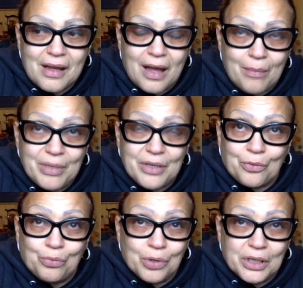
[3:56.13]
I've been
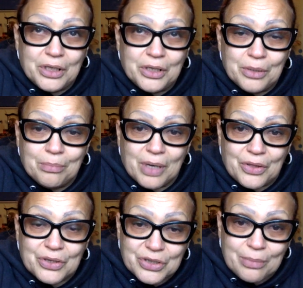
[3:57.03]
a really good
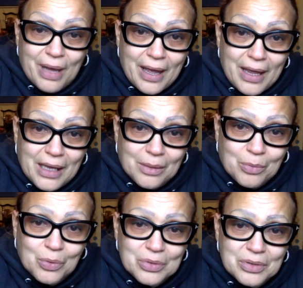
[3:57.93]
mother to my
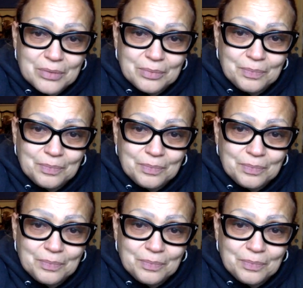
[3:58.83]
animals.